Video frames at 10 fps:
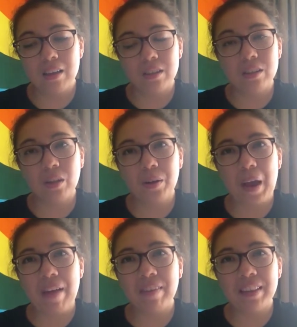So
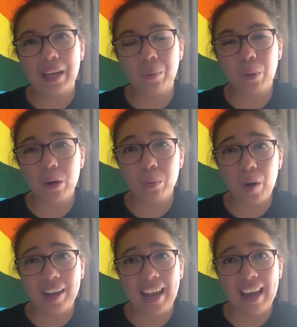everything will
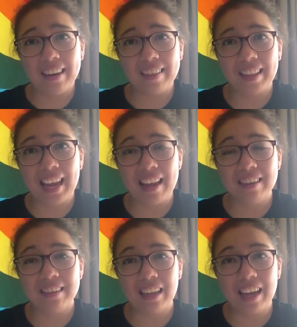work out in the
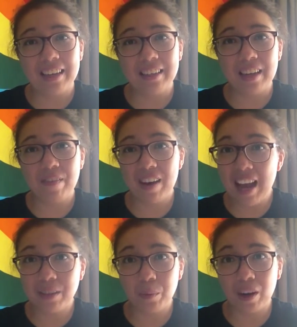end. And if it
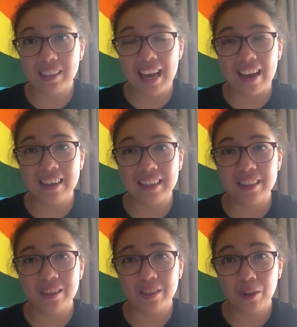hasn't worked out,
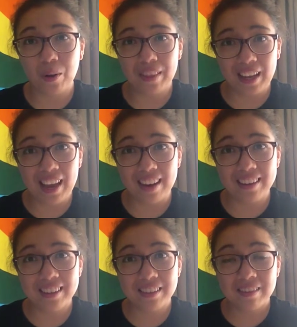it's not the
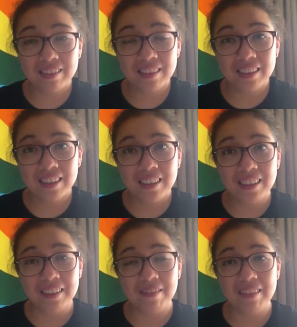end.
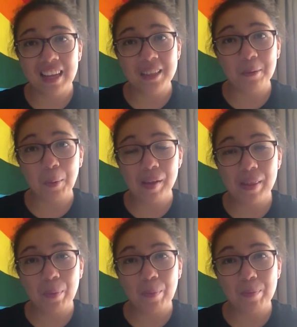And that's probably
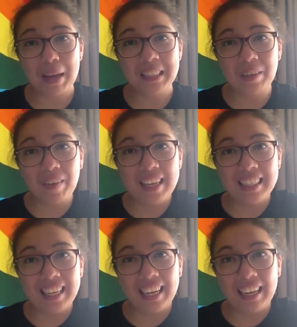the best advice
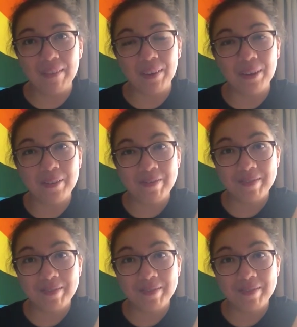I can give you.